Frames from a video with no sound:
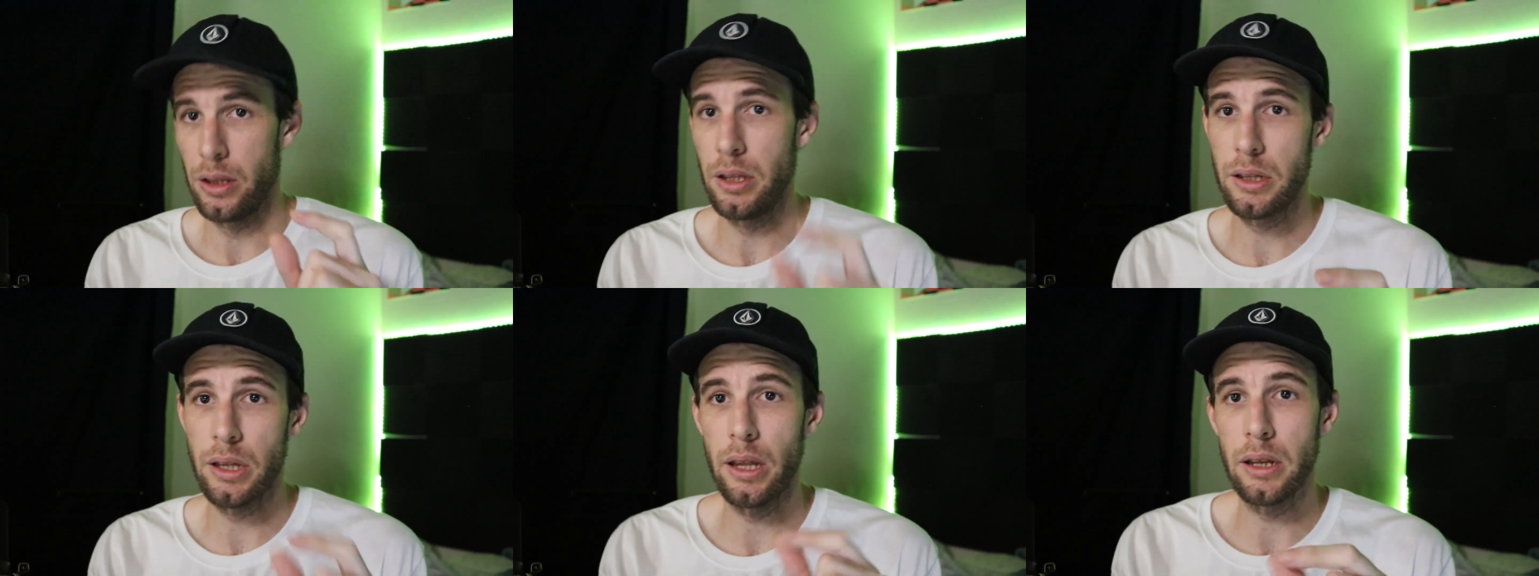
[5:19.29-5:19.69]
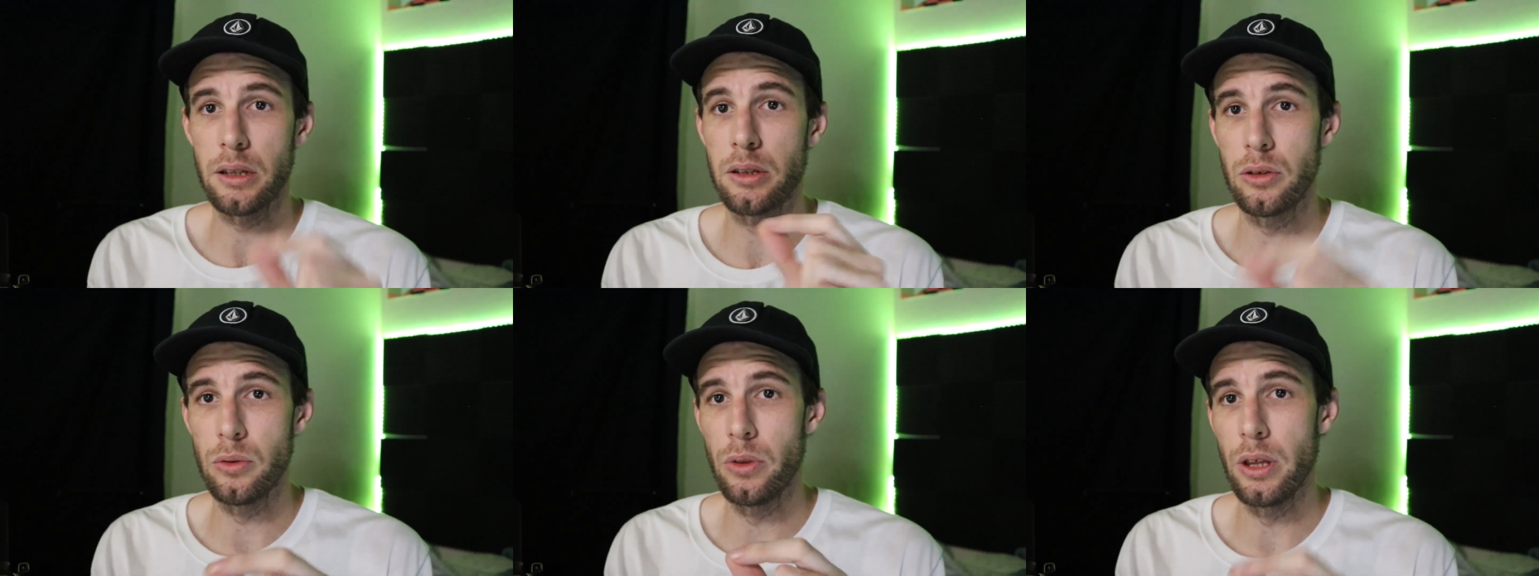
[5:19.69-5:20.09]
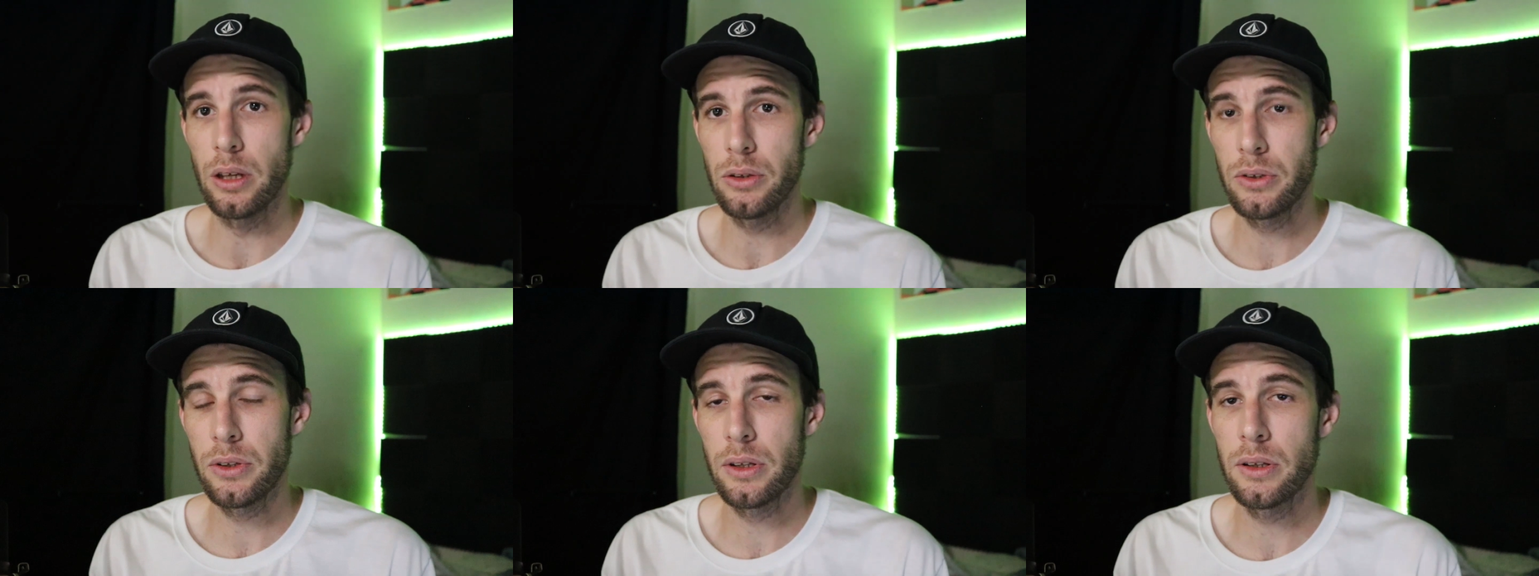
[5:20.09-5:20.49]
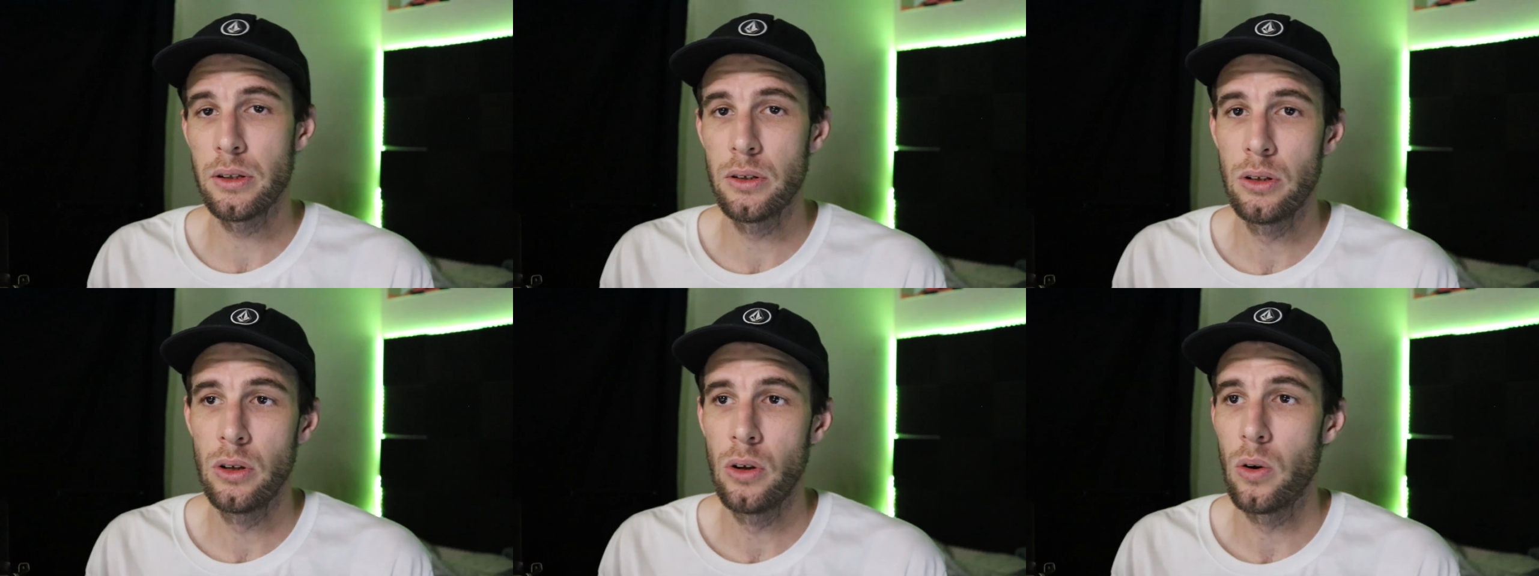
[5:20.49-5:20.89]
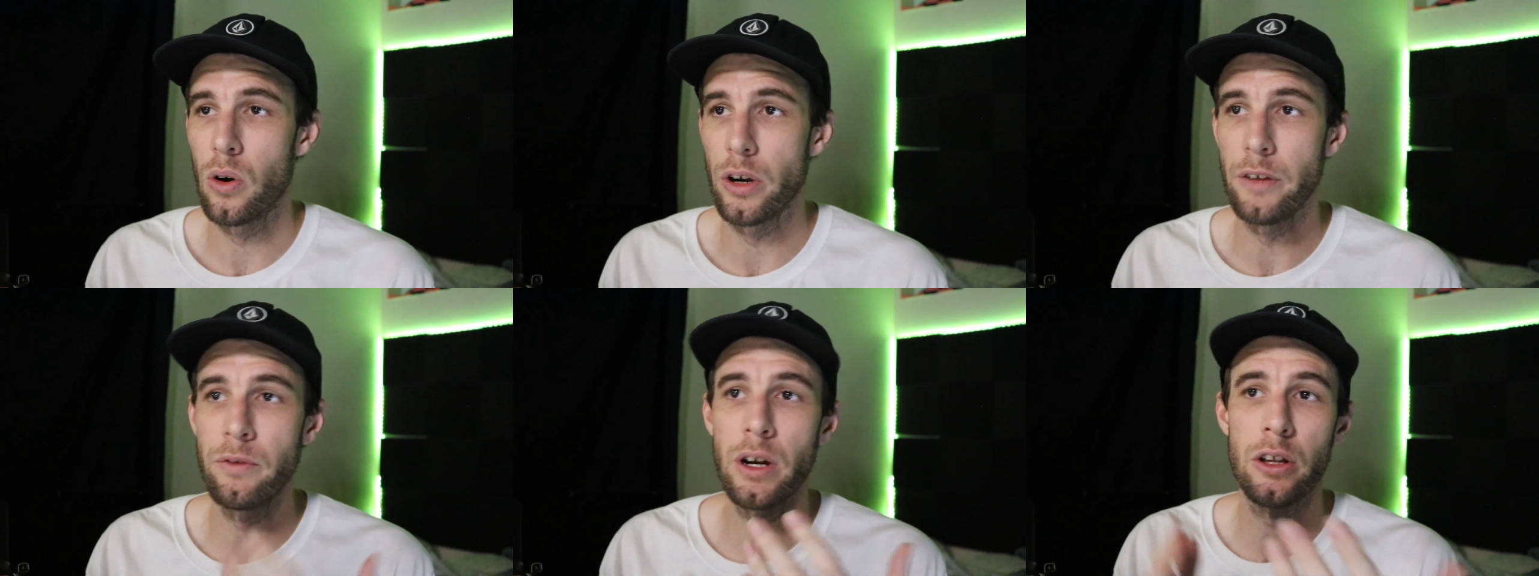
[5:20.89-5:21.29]
settings do this. Or
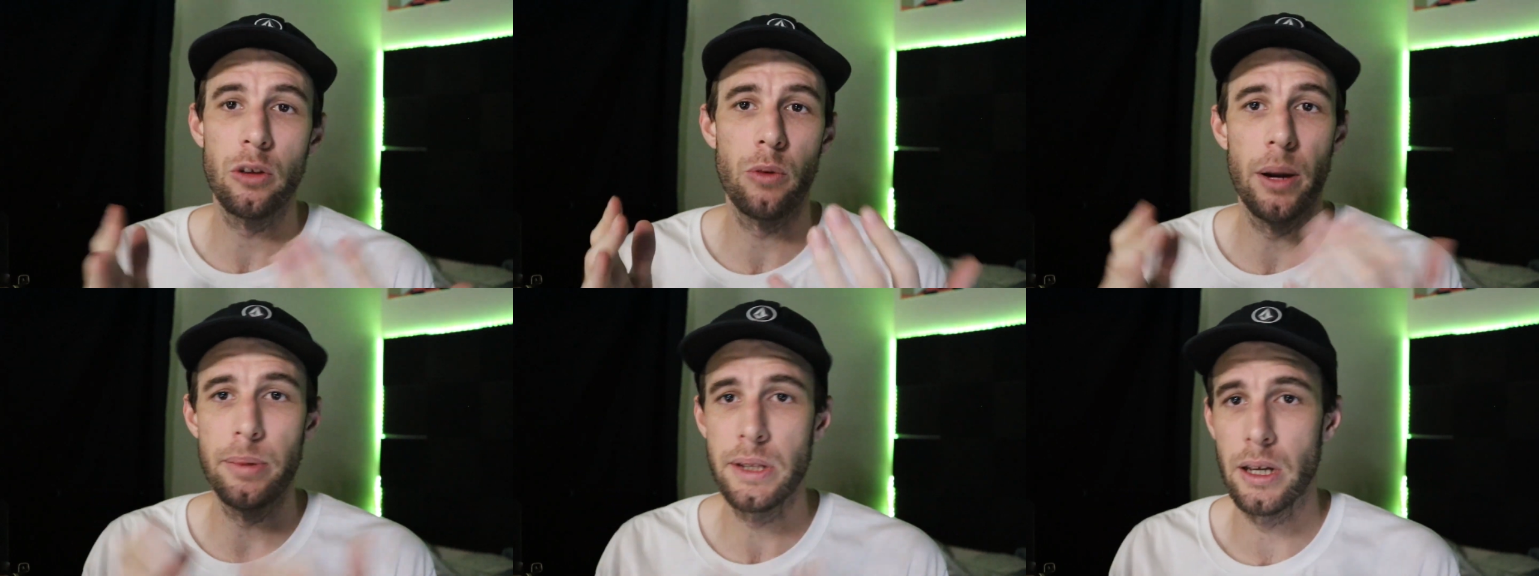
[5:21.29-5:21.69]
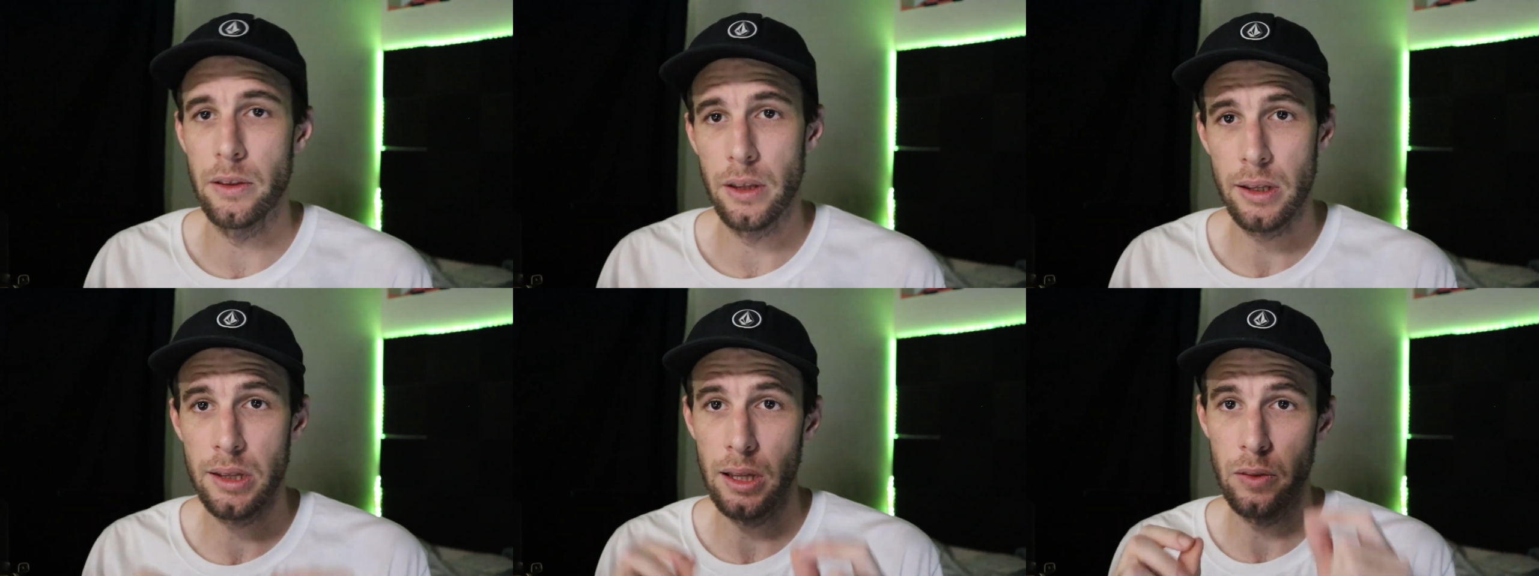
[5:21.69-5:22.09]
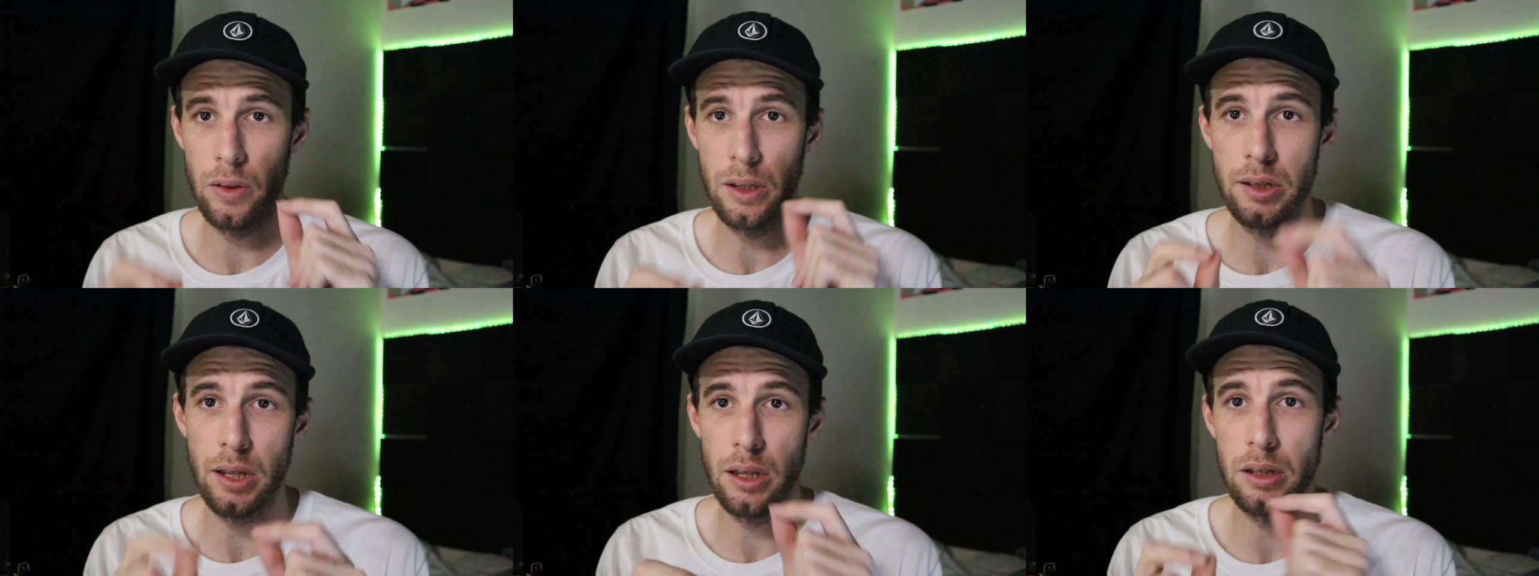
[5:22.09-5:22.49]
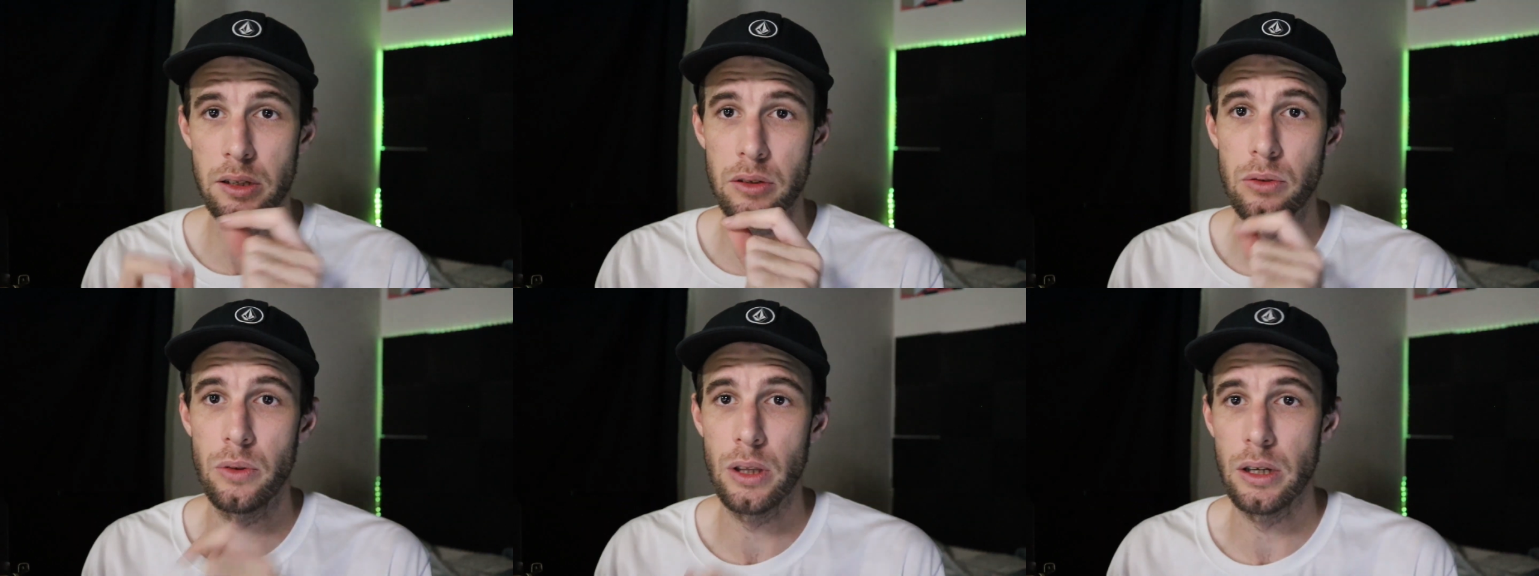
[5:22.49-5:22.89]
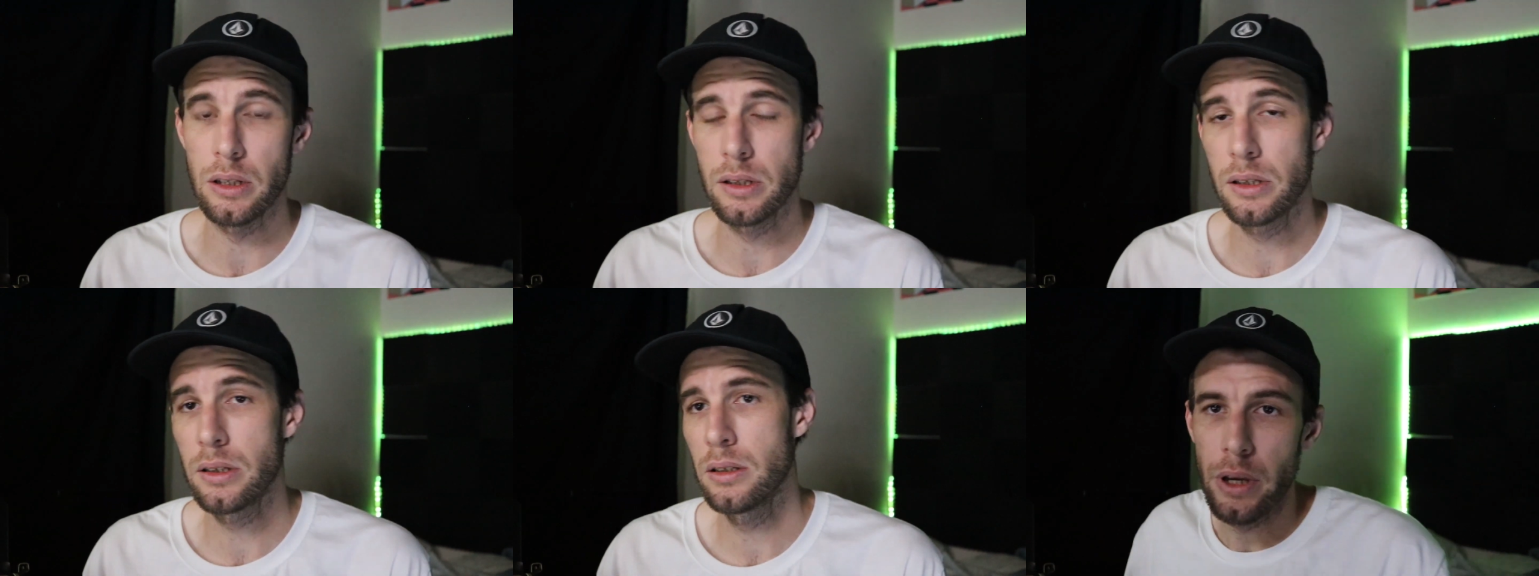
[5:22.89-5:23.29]
even on their website, they can say these settings do this.